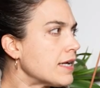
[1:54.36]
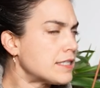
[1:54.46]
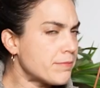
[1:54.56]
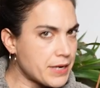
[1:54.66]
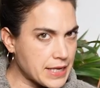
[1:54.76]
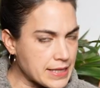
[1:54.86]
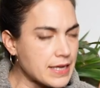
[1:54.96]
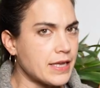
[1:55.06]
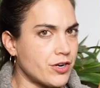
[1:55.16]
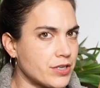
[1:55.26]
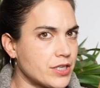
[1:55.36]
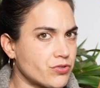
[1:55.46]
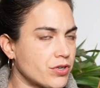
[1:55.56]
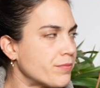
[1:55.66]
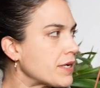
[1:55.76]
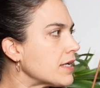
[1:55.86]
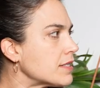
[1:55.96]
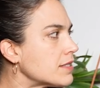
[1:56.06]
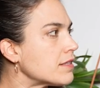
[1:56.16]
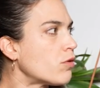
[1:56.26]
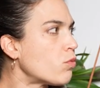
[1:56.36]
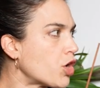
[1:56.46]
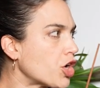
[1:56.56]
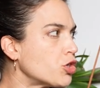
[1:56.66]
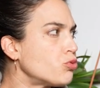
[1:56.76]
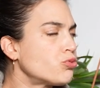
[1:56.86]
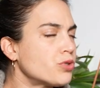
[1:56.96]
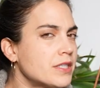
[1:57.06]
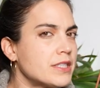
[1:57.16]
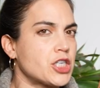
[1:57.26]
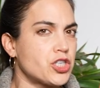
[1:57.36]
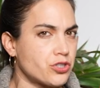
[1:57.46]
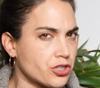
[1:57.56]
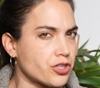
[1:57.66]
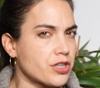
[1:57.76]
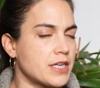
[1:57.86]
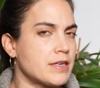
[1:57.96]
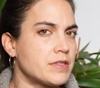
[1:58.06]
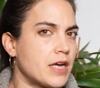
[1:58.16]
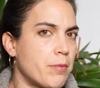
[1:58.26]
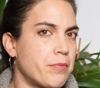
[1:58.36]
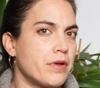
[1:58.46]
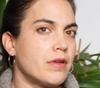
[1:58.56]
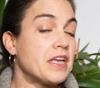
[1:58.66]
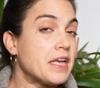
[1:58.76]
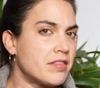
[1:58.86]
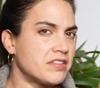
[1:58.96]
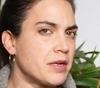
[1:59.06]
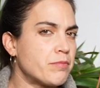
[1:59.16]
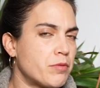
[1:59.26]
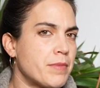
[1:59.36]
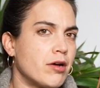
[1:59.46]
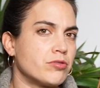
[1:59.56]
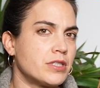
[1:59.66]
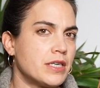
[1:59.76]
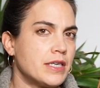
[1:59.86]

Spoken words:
It's a big thing here in Israel because the war could really stir things up in the Temple Mount